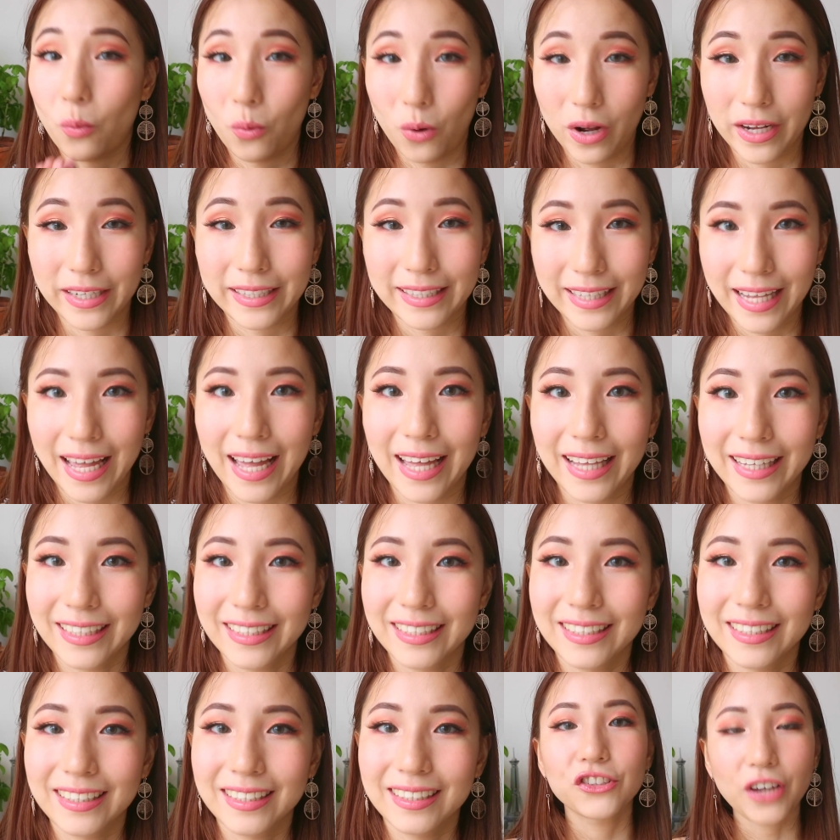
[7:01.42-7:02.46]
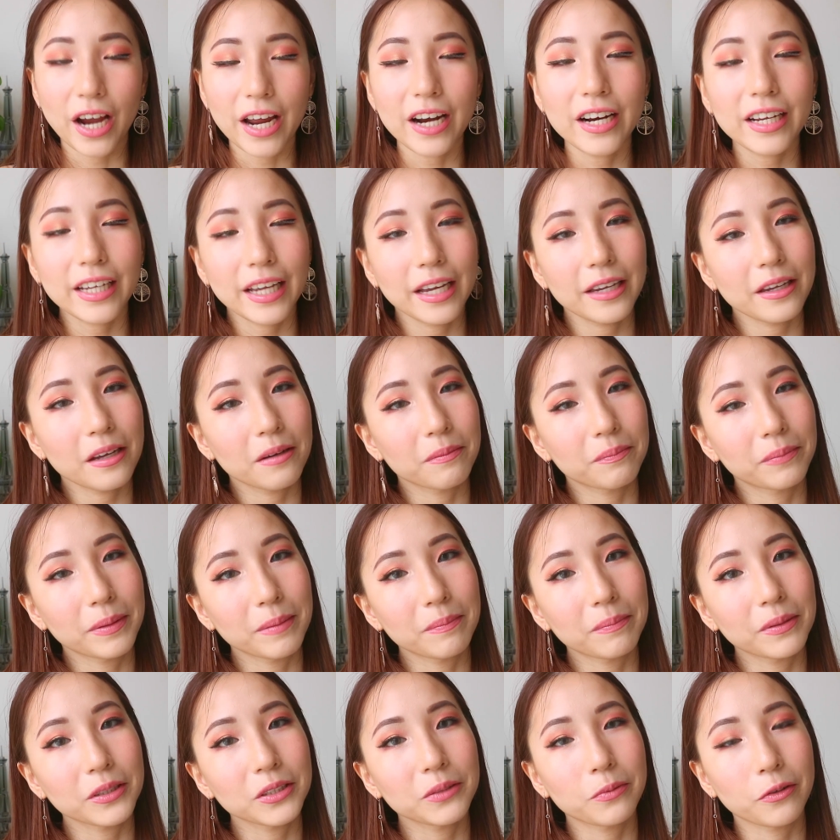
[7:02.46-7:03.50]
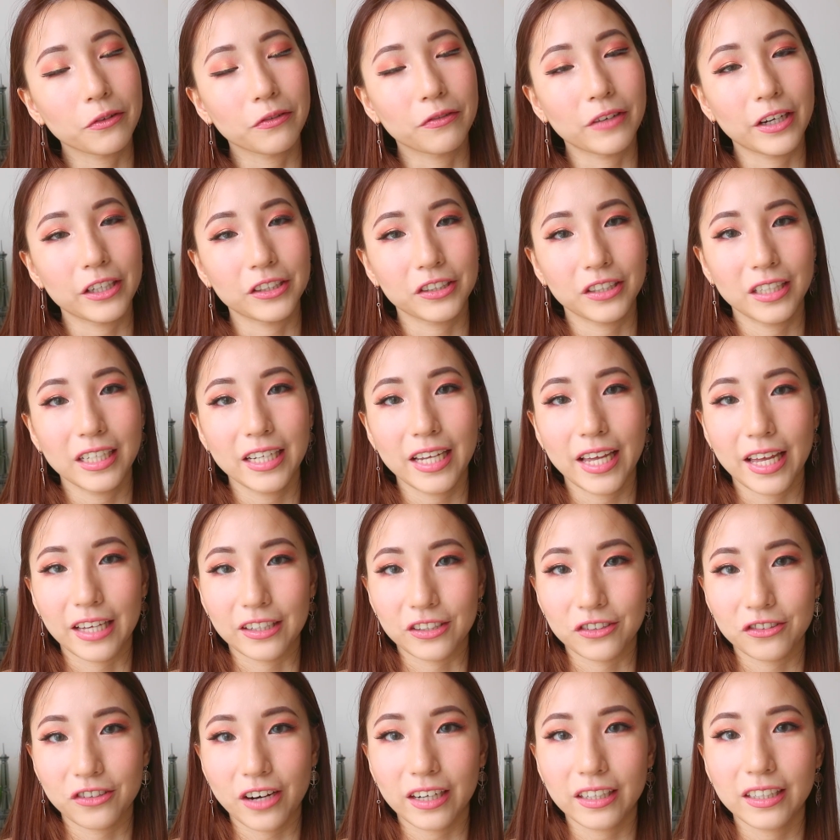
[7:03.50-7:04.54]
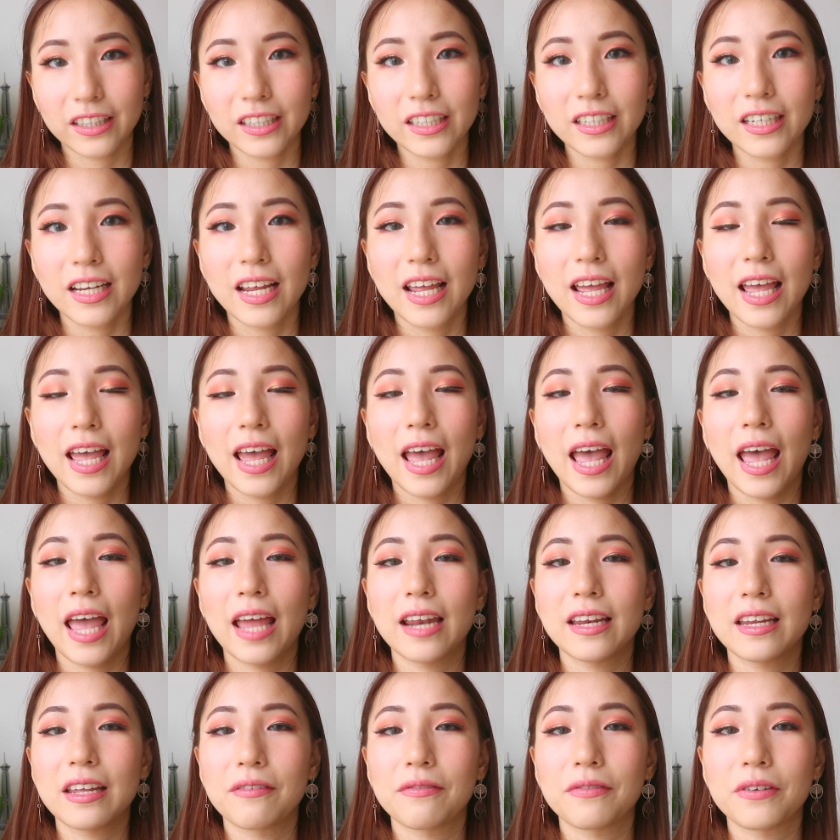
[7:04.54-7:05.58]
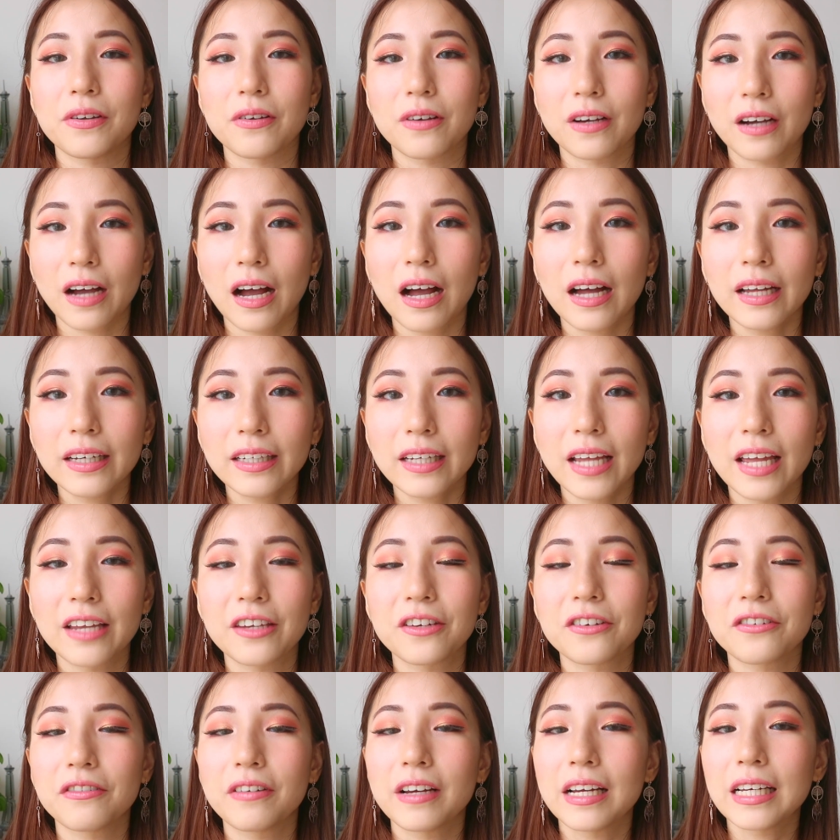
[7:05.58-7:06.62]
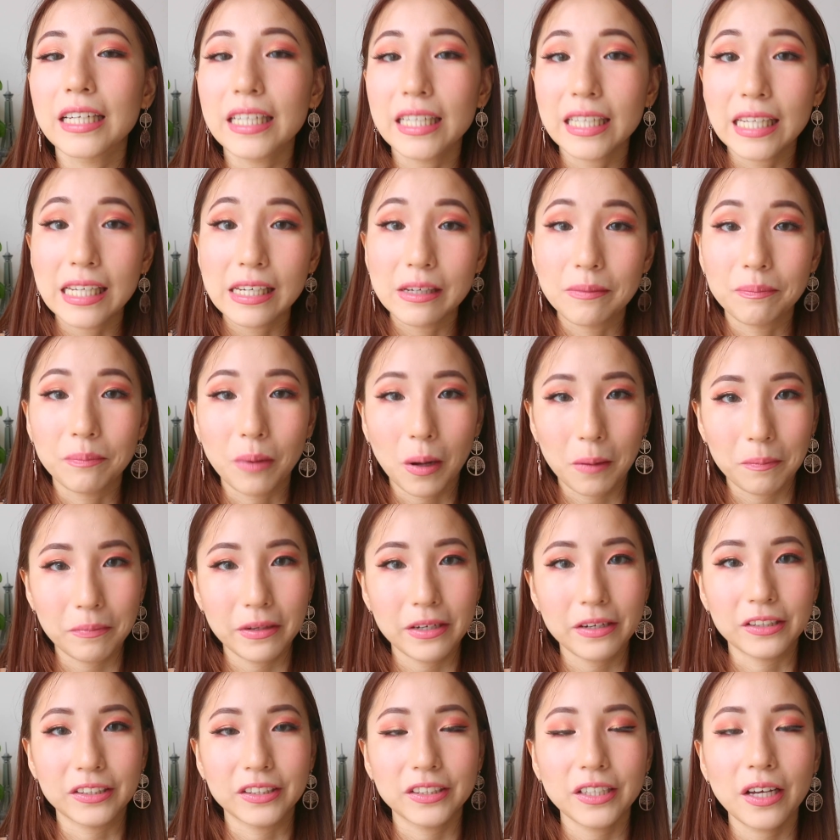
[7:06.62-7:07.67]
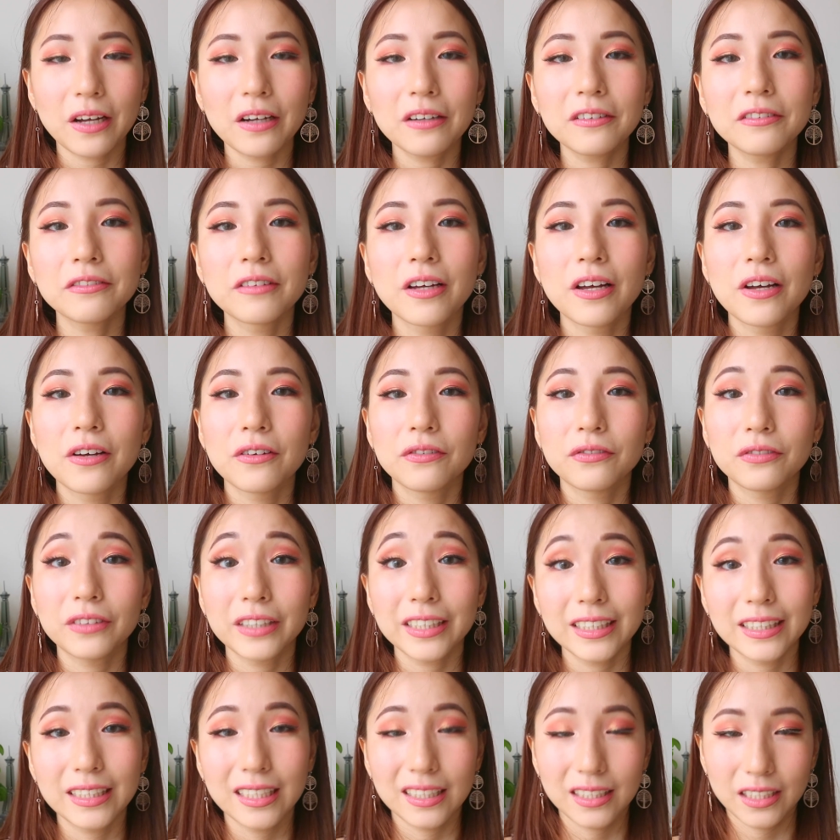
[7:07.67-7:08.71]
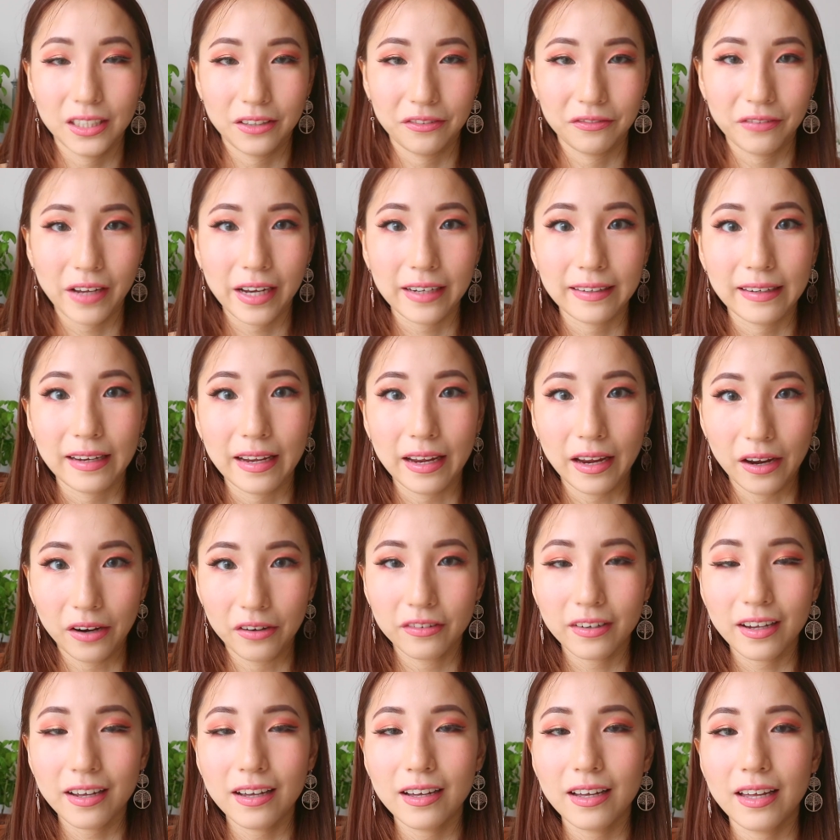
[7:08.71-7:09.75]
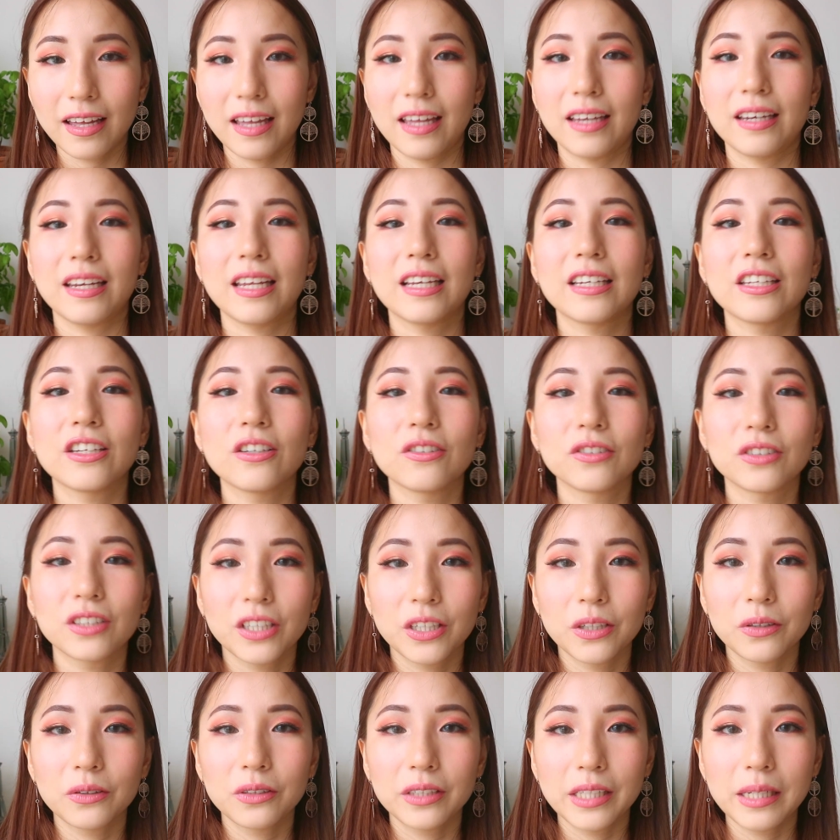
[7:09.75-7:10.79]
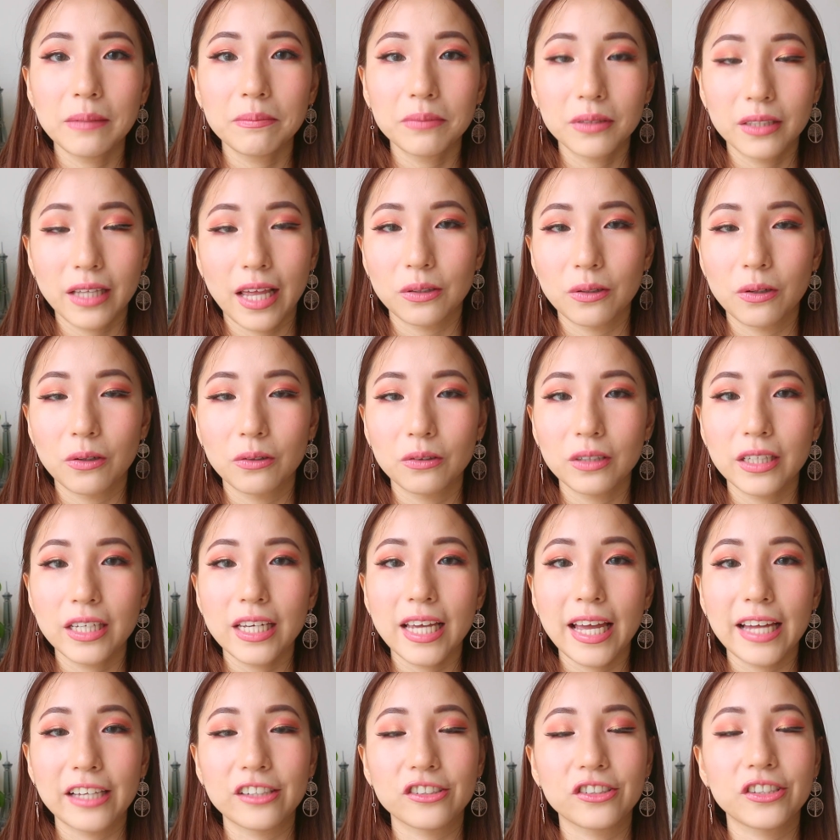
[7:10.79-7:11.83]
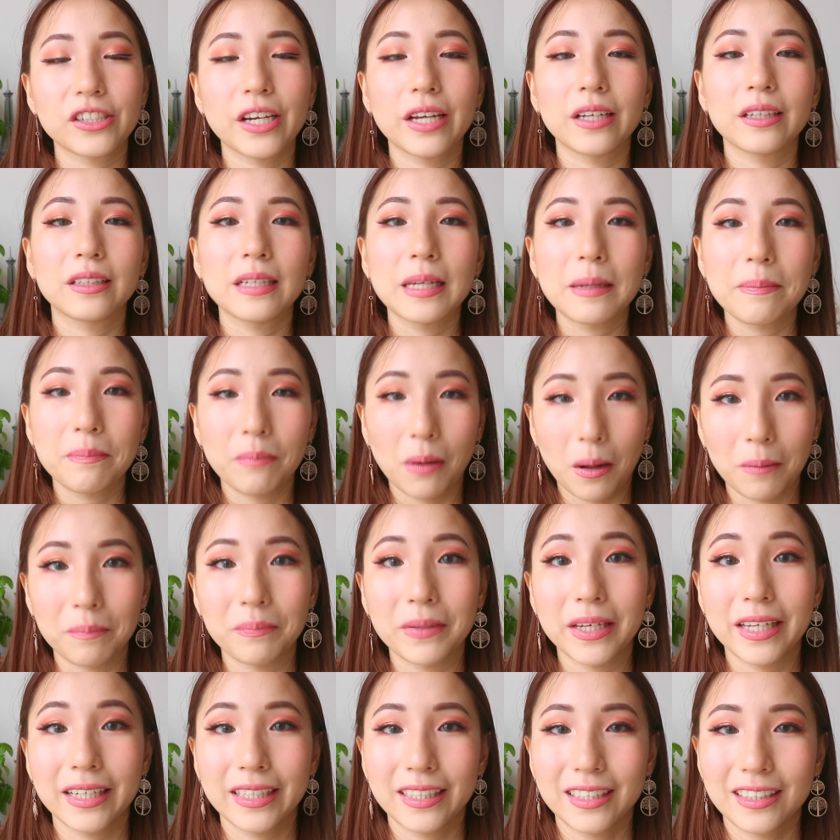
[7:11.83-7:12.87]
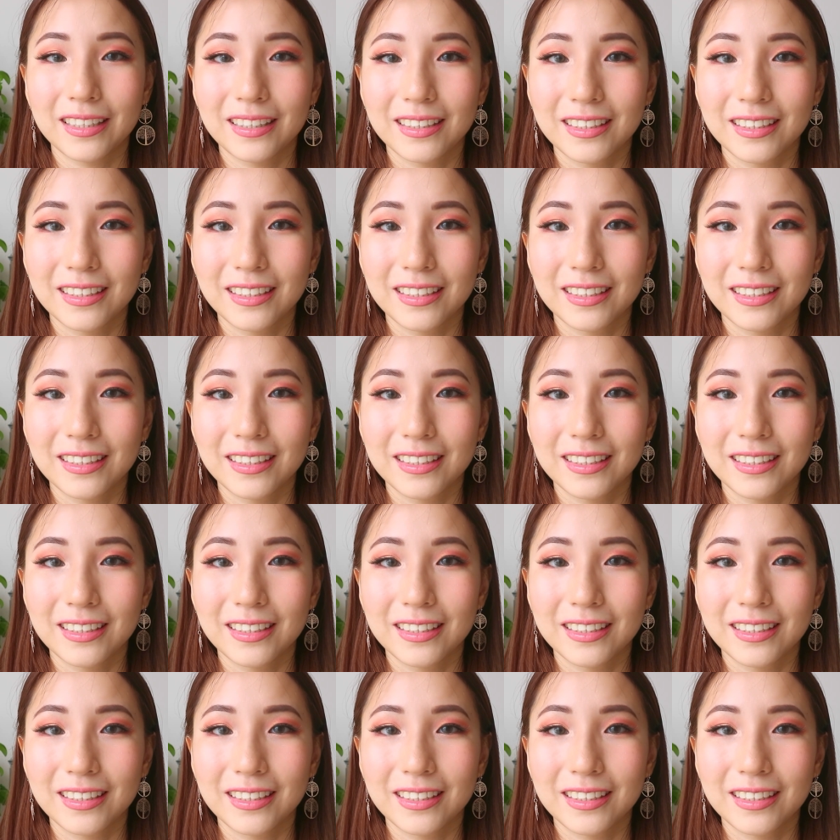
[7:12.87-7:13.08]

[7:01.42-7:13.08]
want that. Try to get your pimples professionally extracted, and if you can't and you really need to pop it yourself, first disinfect the area and then use Q-tips slowly and gently pop it.